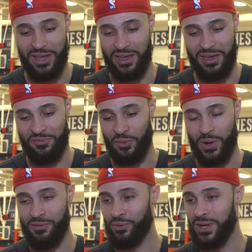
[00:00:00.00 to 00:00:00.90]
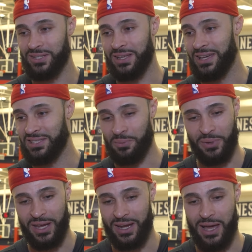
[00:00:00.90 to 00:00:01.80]
if for whatever reason he gets to
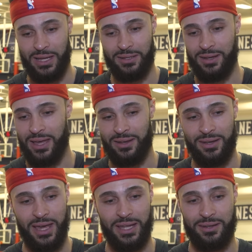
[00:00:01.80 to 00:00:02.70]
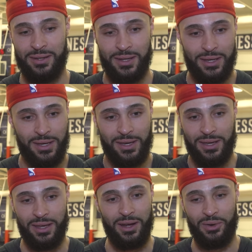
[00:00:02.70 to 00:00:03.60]
play tonight and
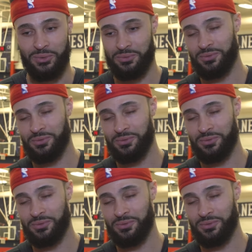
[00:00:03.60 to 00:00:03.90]
you know,